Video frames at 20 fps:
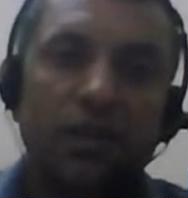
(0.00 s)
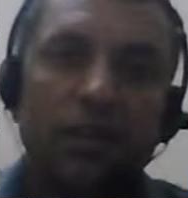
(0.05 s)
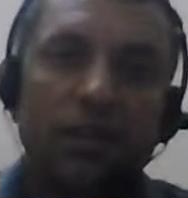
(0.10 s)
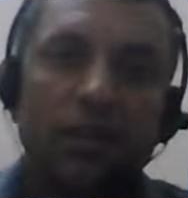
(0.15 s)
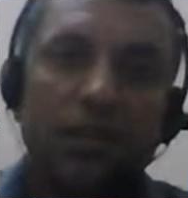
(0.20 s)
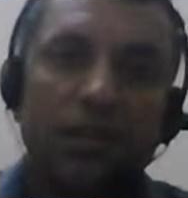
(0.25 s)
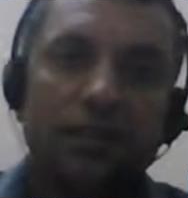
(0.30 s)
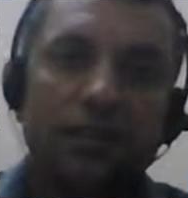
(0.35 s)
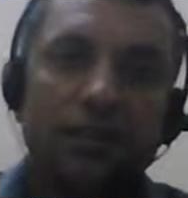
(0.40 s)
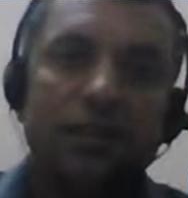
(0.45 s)

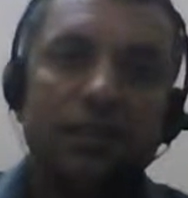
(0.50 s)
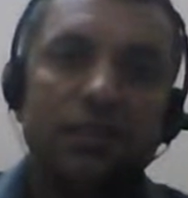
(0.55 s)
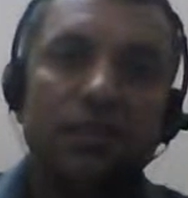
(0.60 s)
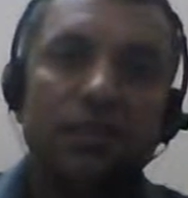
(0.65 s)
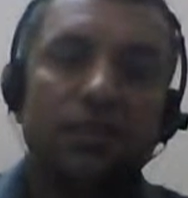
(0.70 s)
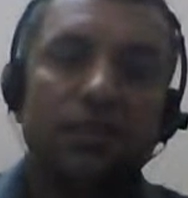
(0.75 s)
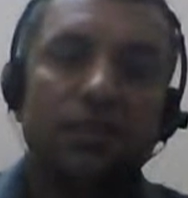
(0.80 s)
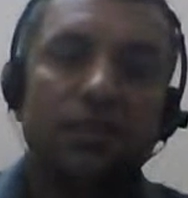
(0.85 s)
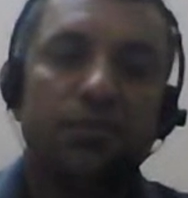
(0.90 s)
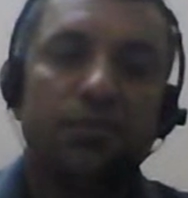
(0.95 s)
and
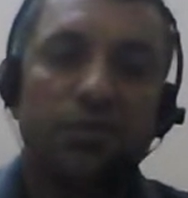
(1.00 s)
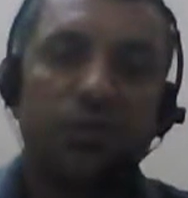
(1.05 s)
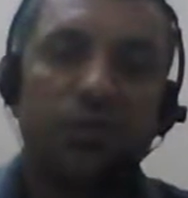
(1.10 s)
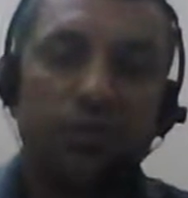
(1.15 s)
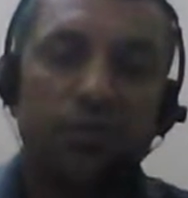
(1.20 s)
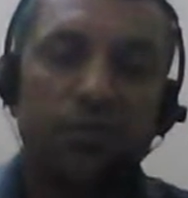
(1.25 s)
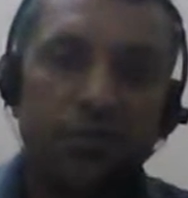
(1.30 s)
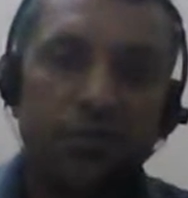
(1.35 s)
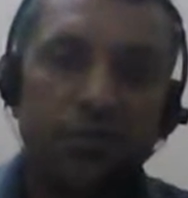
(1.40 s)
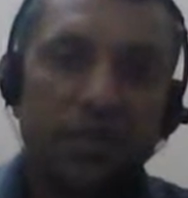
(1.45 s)

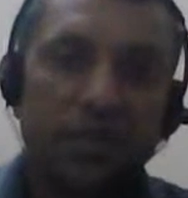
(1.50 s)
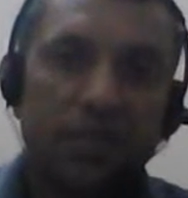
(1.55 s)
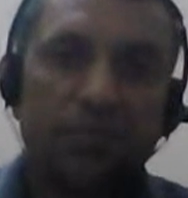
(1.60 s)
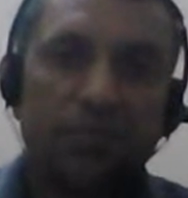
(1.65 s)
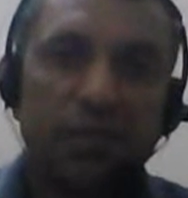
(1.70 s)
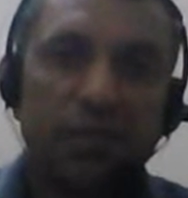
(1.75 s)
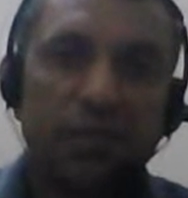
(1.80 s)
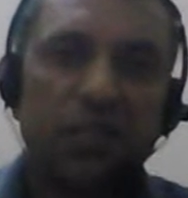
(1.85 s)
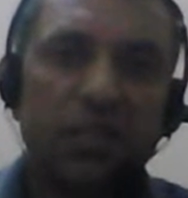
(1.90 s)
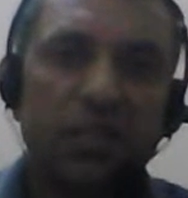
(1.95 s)
from next
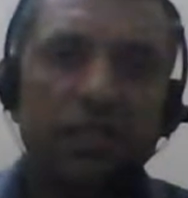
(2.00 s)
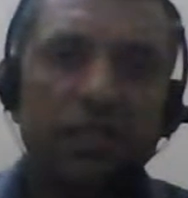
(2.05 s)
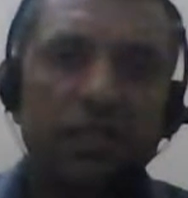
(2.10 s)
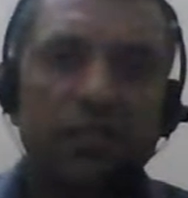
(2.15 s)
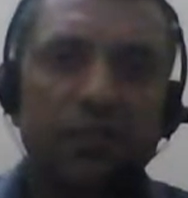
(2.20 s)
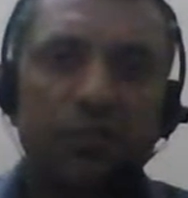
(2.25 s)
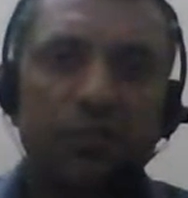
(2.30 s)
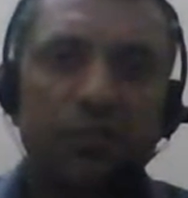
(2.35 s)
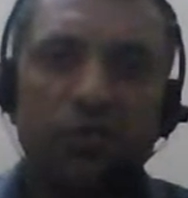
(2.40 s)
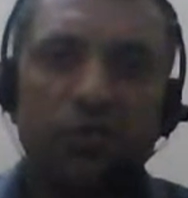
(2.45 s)
Monday
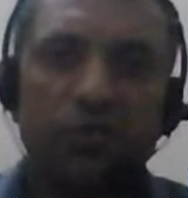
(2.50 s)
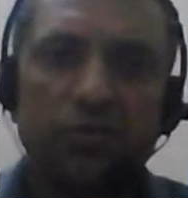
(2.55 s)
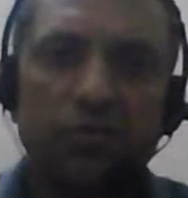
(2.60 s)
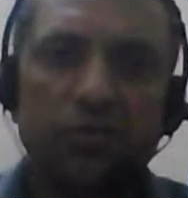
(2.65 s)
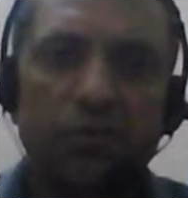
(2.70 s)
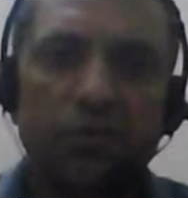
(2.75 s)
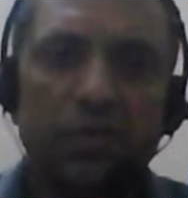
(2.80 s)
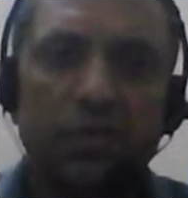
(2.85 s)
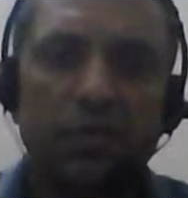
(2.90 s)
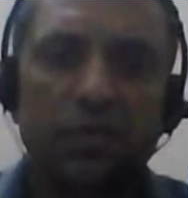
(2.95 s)
most
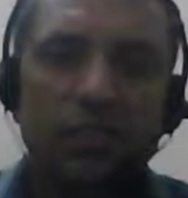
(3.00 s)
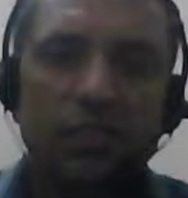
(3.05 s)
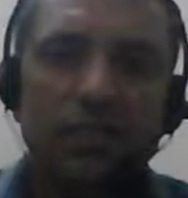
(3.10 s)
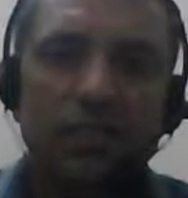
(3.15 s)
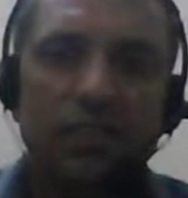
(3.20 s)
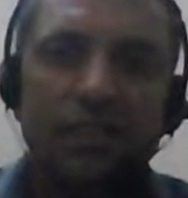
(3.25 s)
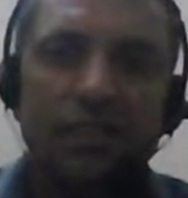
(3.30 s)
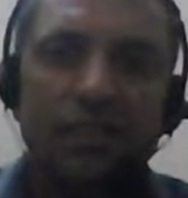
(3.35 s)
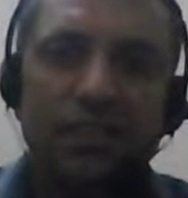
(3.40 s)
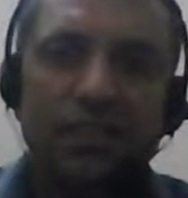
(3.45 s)
probably
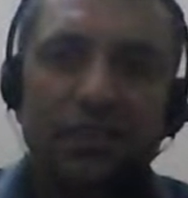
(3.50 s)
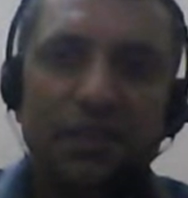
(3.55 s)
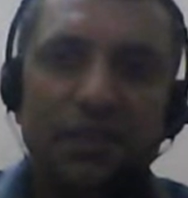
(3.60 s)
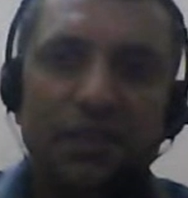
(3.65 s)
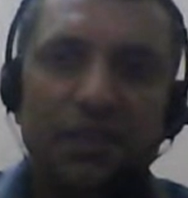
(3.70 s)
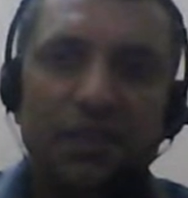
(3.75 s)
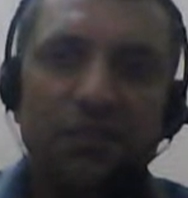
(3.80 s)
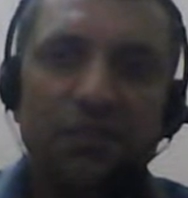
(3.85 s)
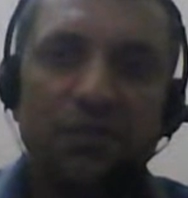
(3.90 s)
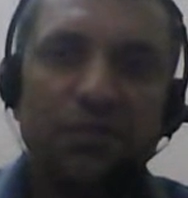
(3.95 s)

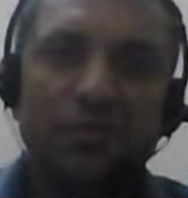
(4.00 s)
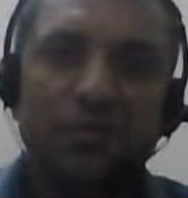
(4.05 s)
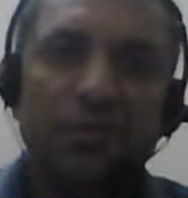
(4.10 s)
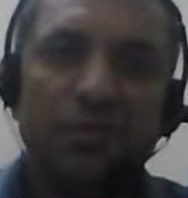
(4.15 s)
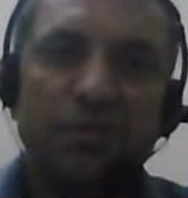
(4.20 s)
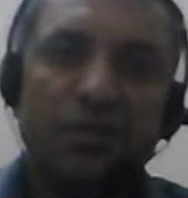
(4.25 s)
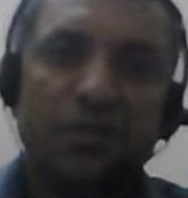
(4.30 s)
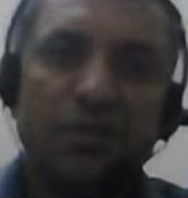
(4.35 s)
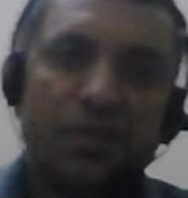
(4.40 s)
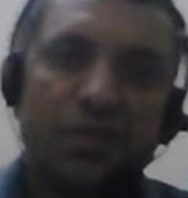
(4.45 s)
we will
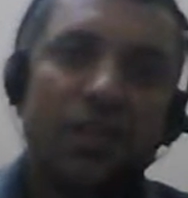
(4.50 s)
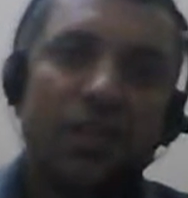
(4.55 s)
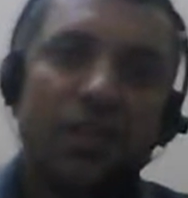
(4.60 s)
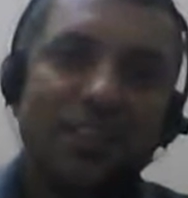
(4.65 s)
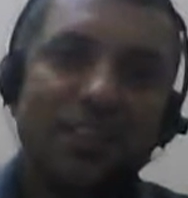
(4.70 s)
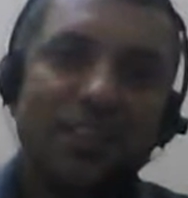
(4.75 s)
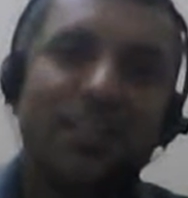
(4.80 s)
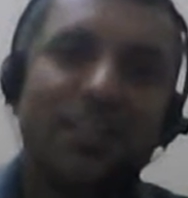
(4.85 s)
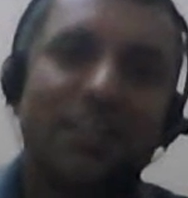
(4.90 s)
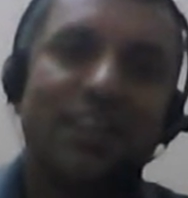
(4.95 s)
start
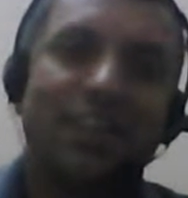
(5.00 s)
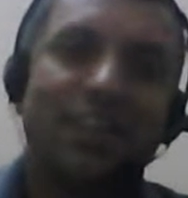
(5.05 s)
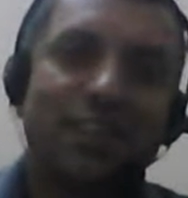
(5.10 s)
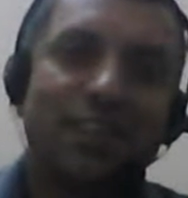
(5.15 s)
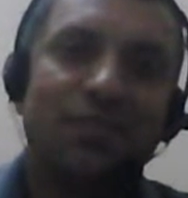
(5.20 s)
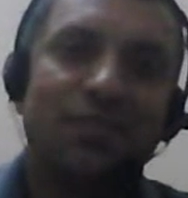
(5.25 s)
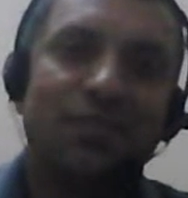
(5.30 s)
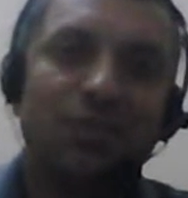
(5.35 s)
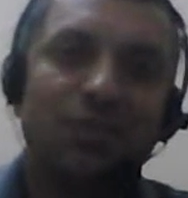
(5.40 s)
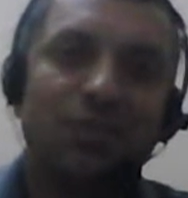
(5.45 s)
third
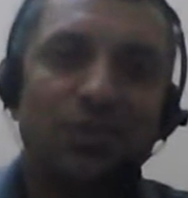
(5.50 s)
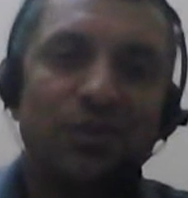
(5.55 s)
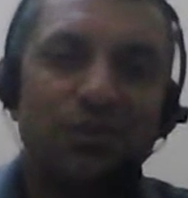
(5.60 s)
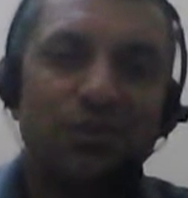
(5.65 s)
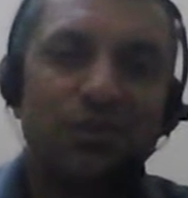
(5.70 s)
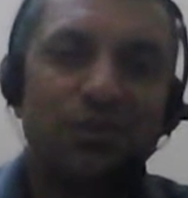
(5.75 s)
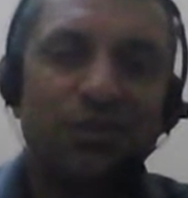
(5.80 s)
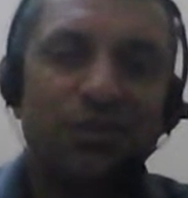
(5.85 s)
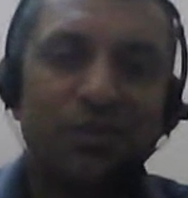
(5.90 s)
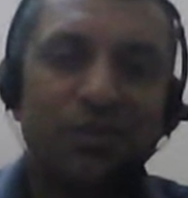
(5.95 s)
time your
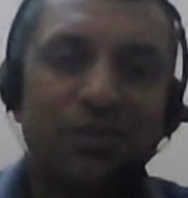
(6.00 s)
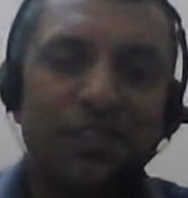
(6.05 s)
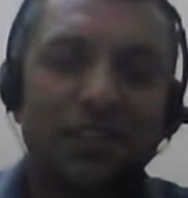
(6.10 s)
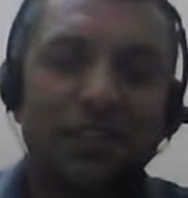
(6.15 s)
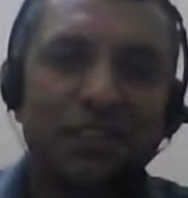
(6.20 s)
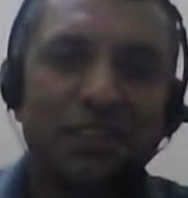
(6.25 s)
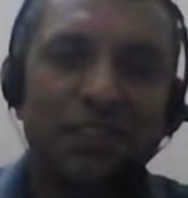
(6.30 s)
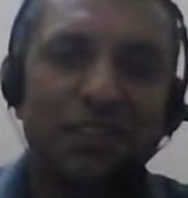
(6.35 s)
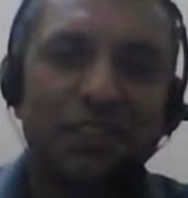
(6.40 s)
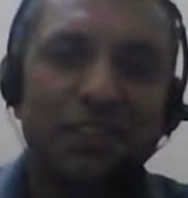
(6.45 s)
revision
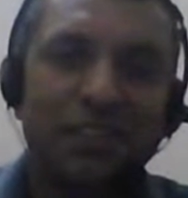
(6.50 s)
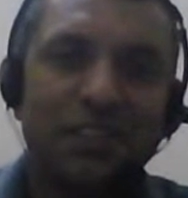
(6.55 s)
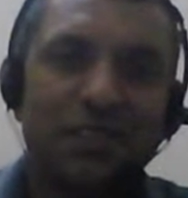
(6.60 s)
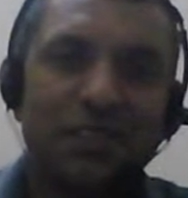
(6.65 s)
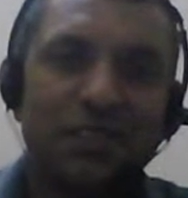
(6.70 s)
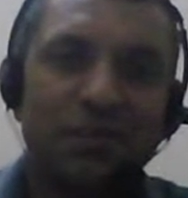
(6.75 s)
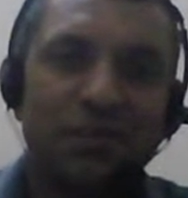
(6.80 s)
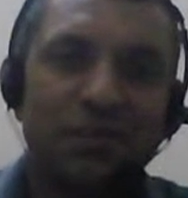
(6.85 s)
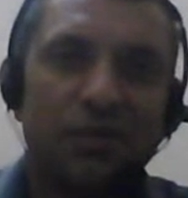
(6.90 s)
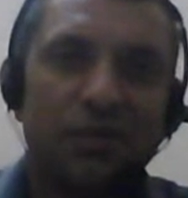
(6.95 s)

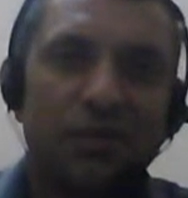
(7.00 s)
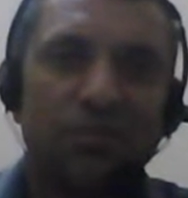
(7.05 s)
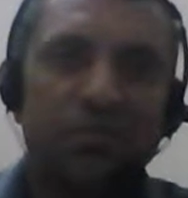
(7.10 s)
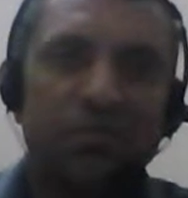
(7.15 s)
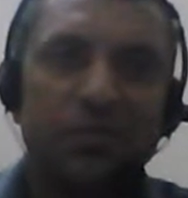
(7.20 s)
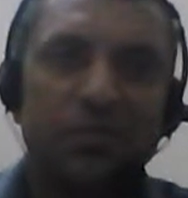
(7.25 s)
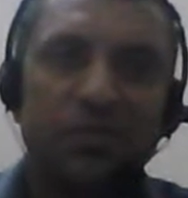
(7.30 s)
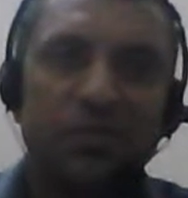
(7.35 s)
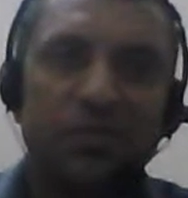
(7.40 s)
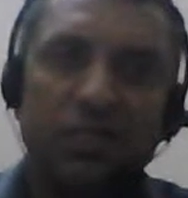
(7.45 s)

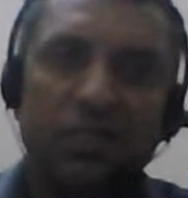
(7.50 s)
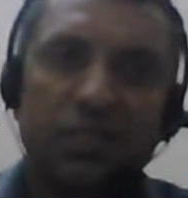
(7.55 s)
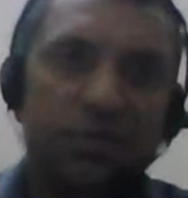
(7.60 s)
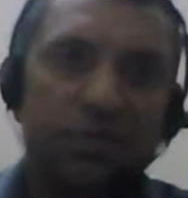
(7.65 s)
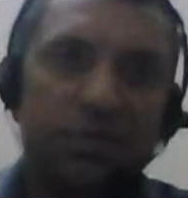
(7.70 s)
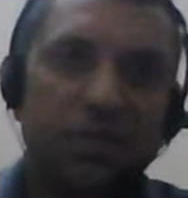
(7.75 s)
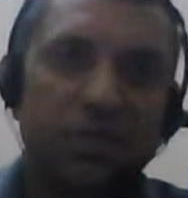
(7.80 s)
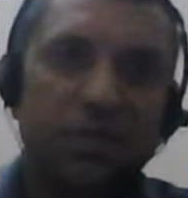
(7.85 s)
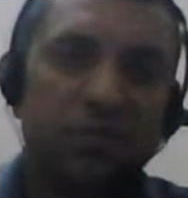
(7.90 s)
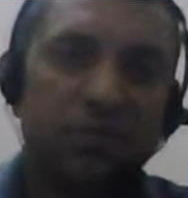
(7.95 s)
from chapter
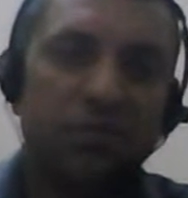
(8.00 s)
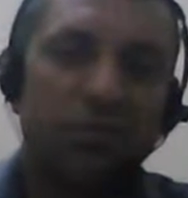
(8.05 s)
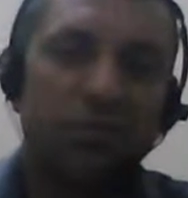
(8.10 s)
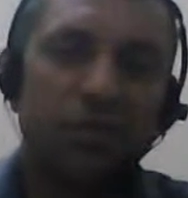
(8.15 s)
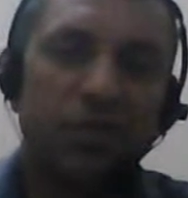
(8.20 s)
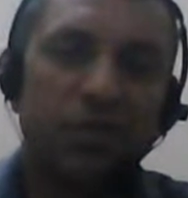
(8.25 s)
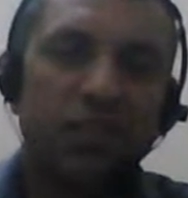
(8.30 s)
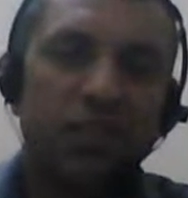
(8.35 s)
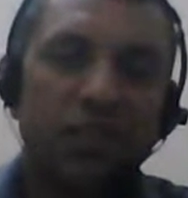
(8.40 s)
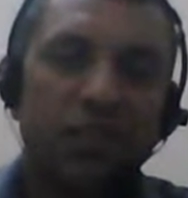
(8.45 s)
number
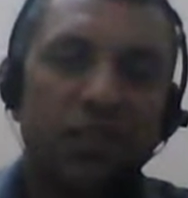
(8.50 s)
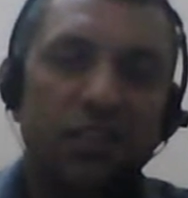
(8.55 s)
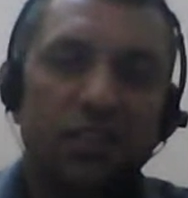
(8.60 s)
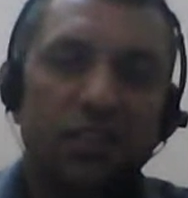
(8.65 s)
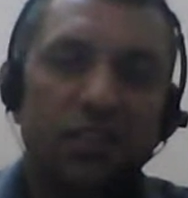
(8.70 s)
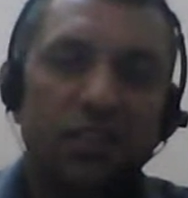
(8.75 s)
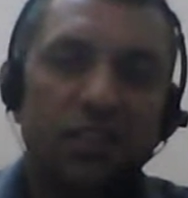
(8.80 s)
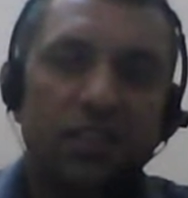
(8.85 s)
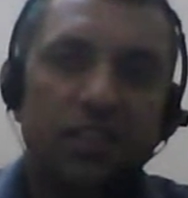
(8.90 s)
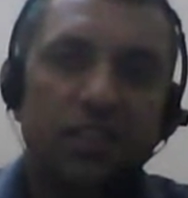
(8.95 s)
1
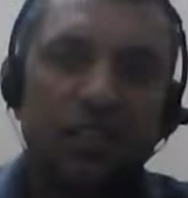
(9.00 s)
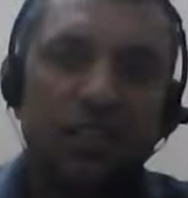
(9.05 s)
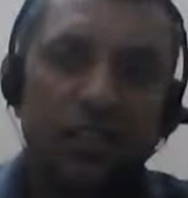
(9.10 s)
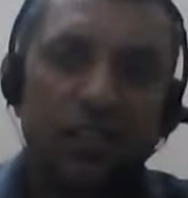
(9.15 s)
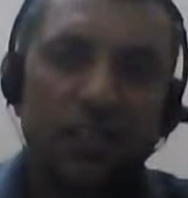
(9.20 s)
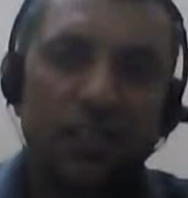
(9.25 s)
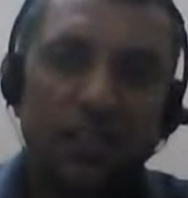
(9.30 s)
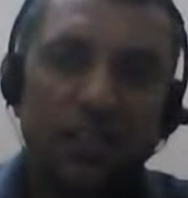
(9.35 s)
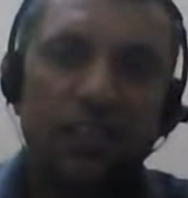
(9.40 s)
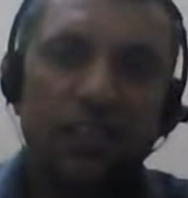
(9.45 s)

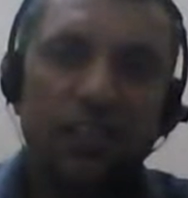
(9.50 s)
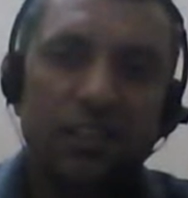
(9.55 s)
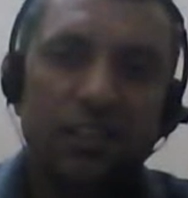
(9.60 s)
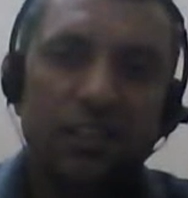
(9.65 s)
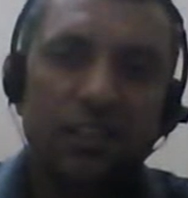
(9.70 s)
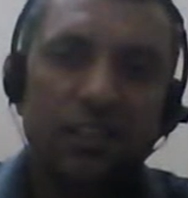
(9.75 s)
again.